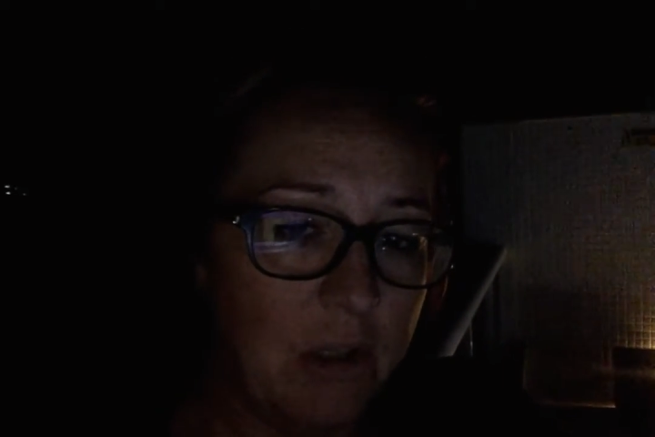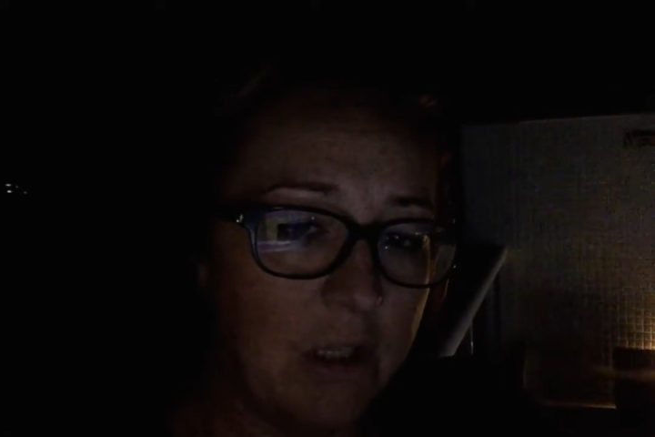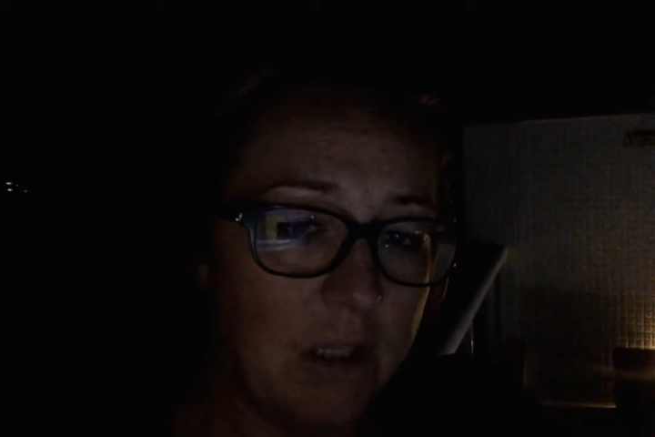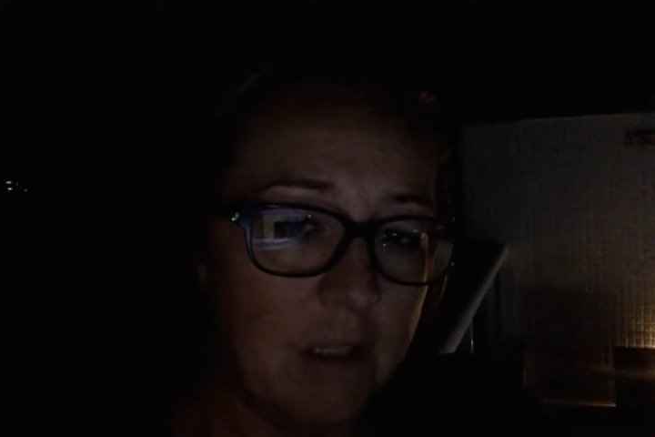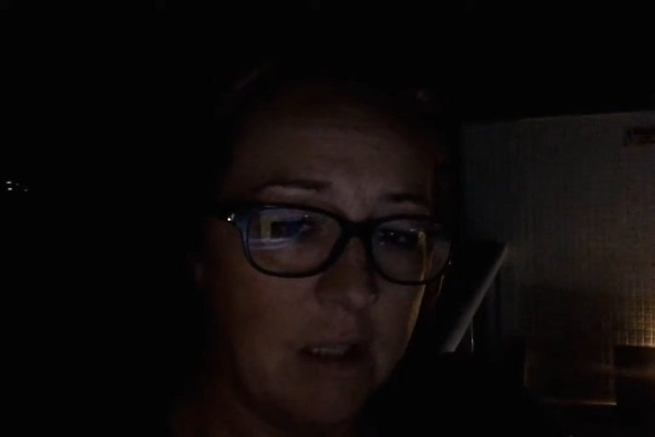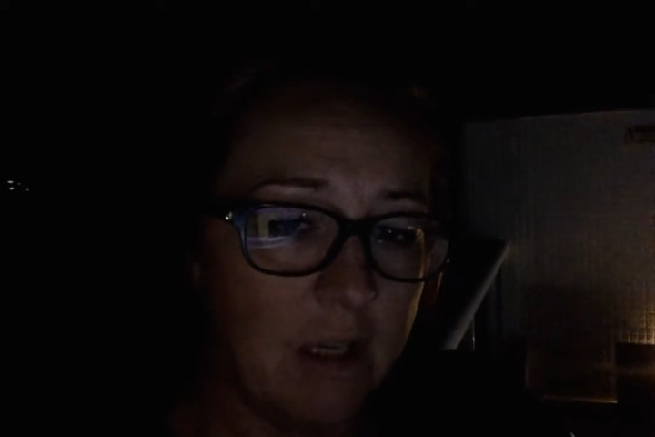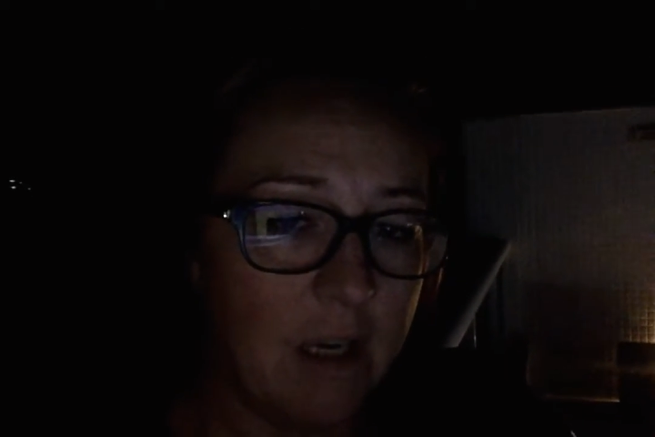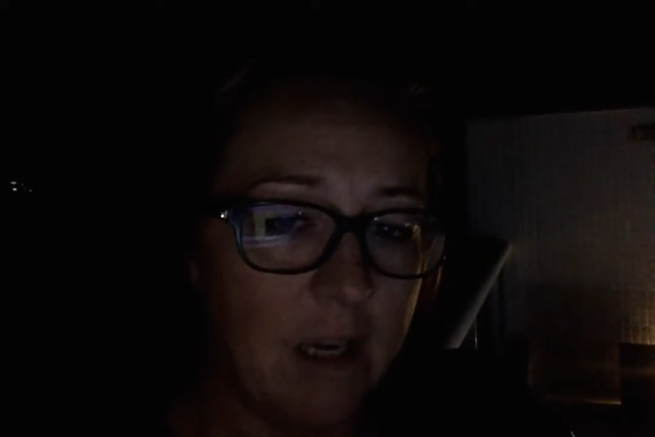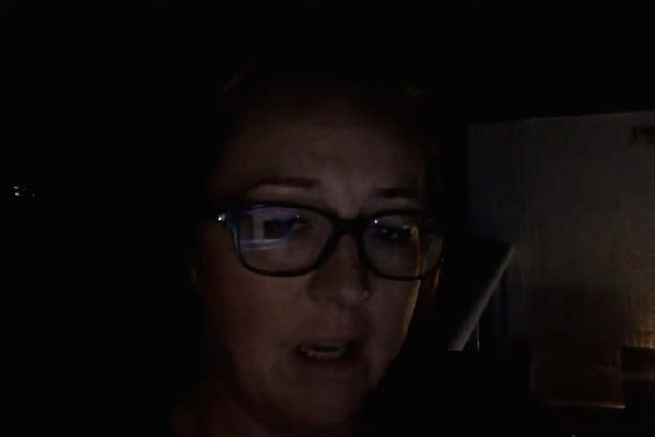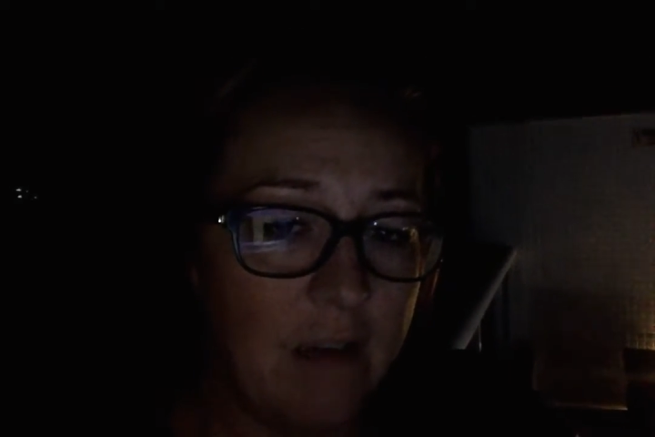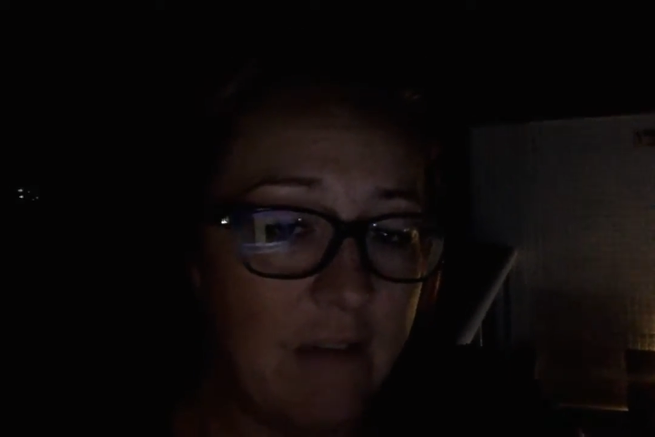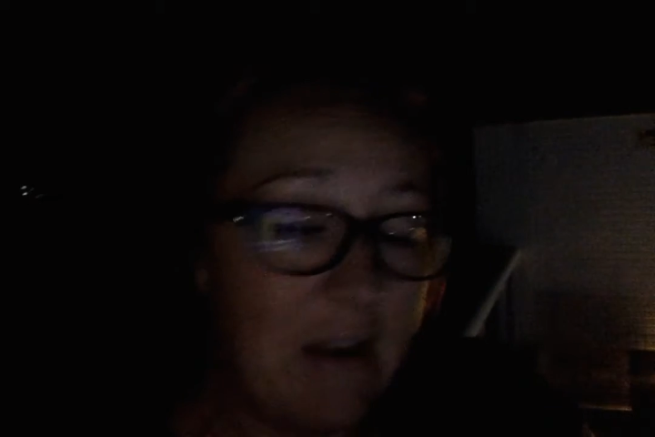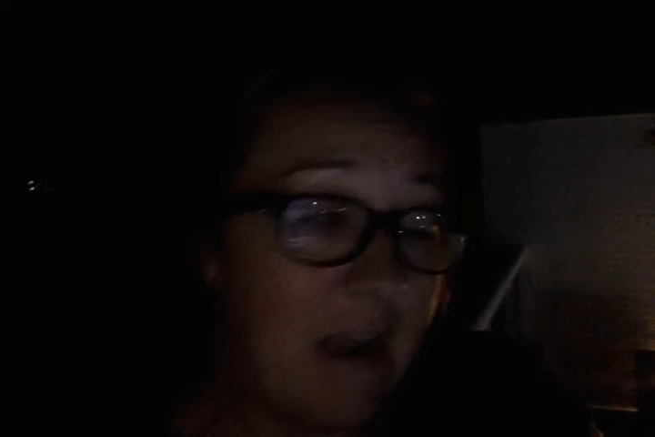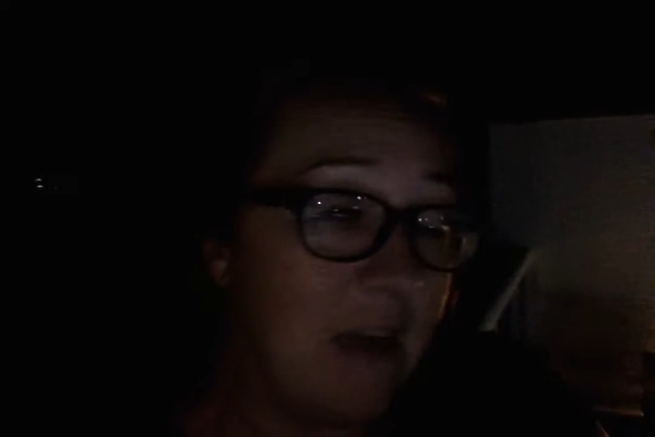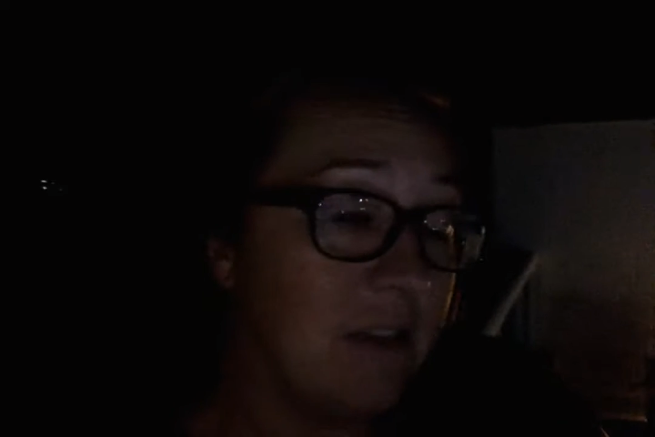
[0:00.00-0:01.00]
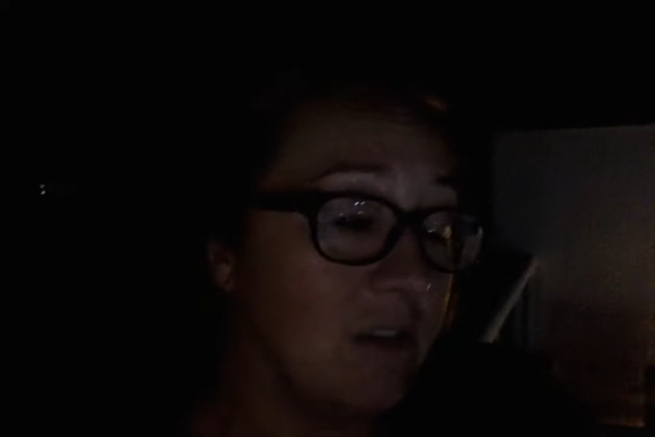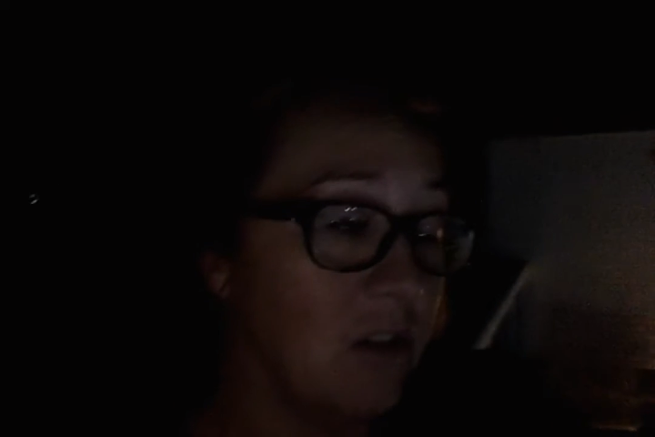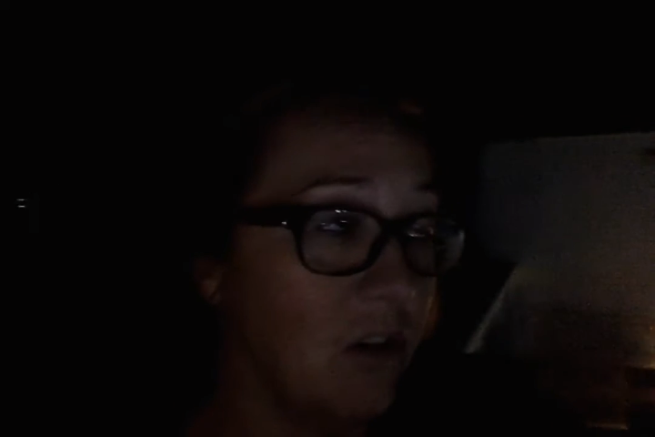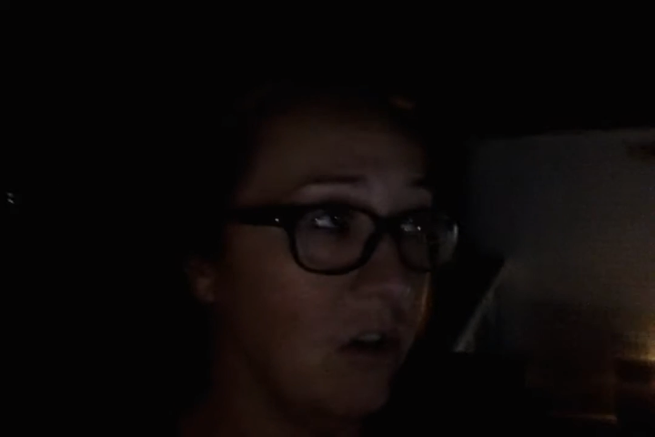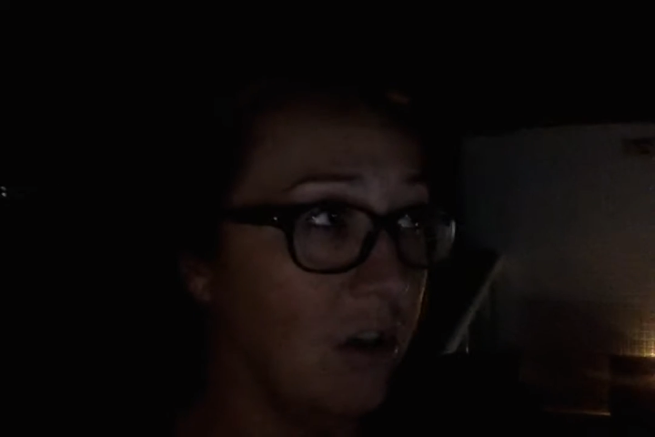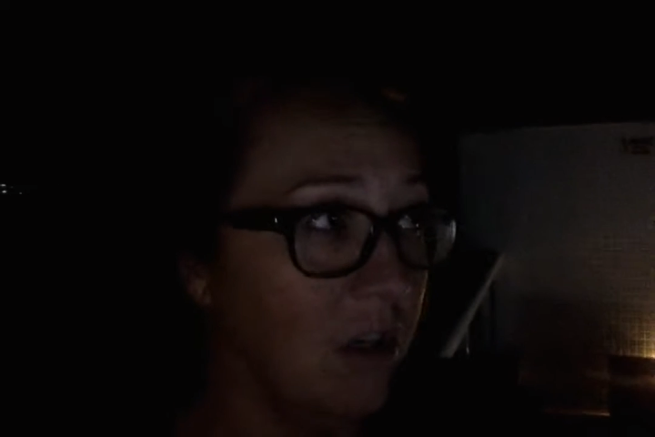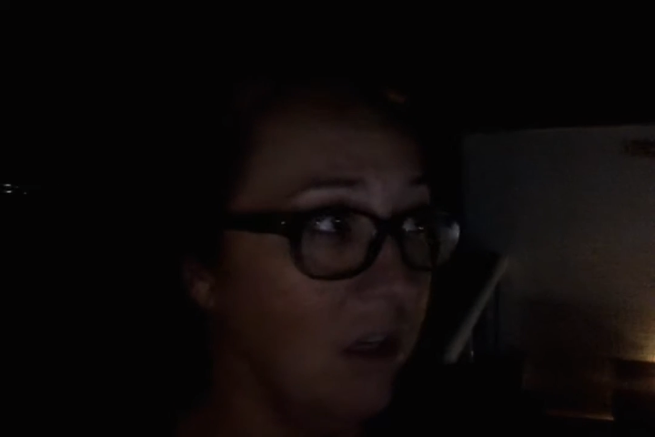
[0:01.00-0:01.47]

and I didn't even ask her.